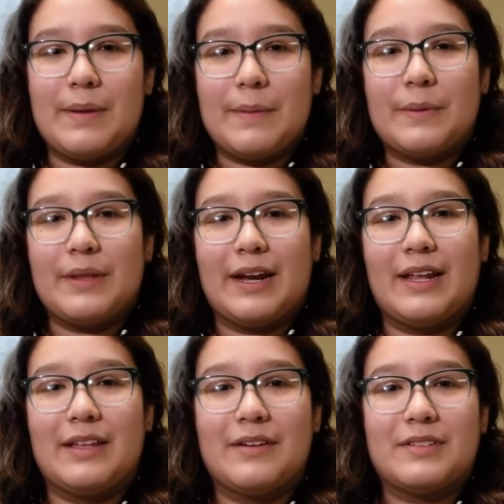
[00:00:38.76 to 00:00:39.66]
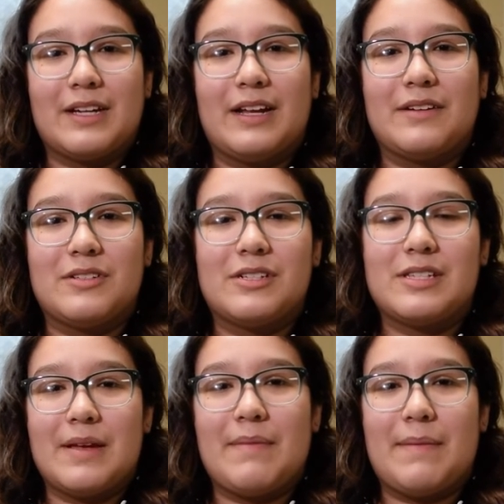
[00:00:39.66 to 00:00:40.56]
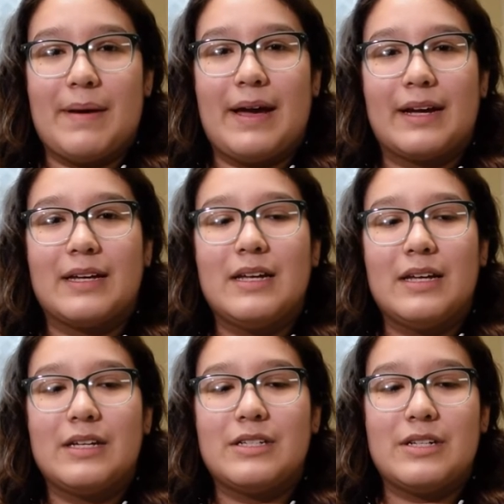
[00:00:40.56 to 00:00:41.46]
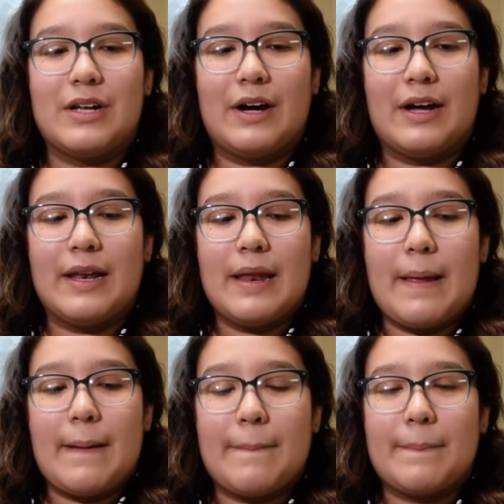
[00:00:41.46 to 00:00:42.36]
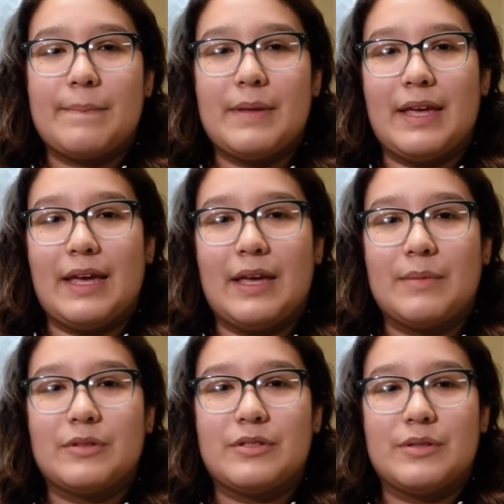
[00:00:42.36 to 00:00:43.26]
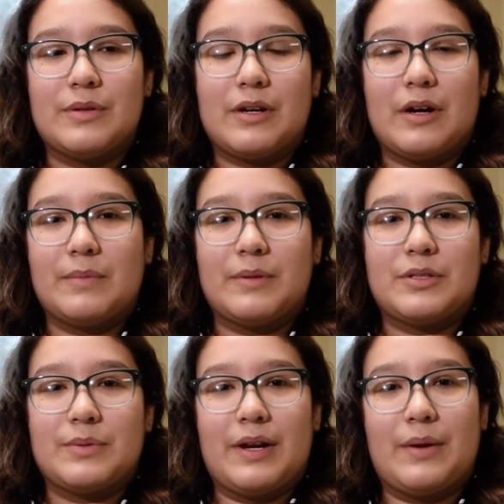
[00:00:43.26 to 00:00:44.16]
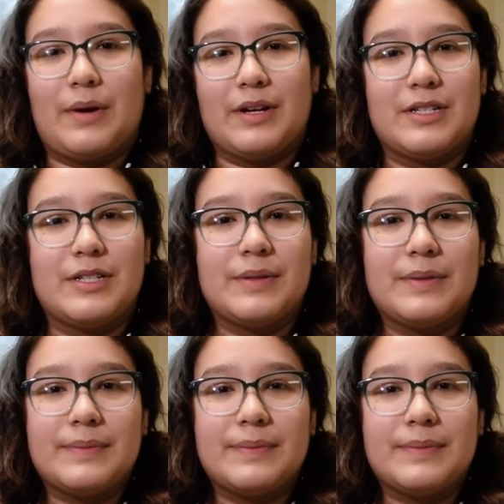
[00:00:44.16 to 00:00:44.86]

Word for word: people that I loved kind of just set me back to not being able to accomplish what I wanted to.